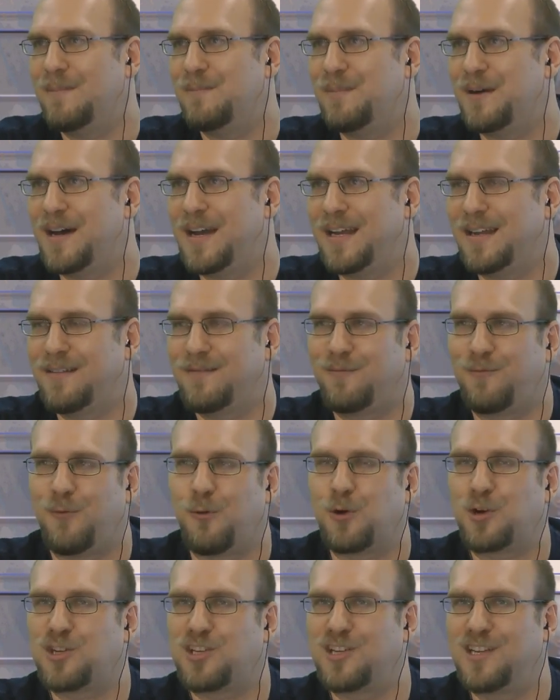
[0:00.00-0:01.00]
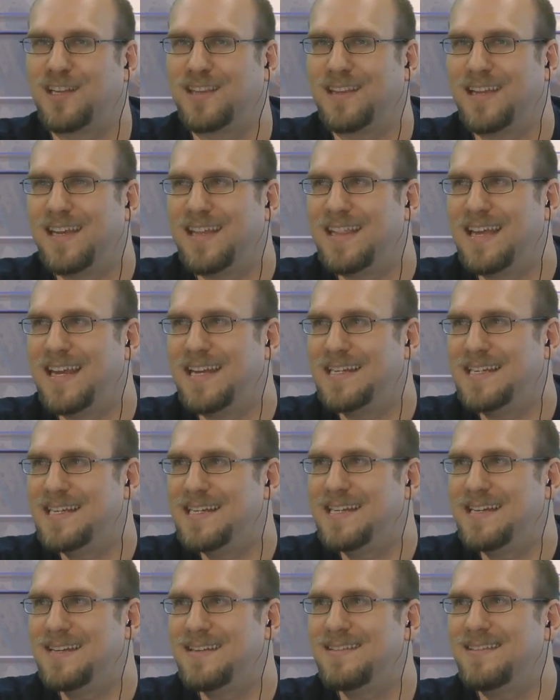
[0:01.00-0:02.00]
but fortunately they
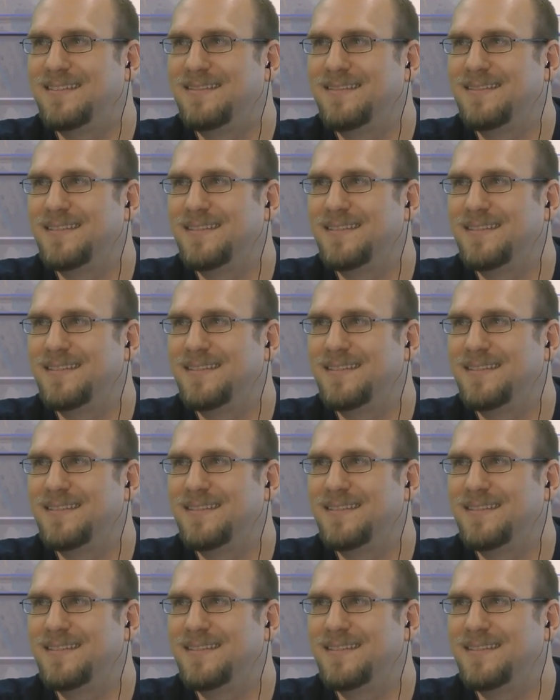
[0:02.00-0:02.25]
didn't.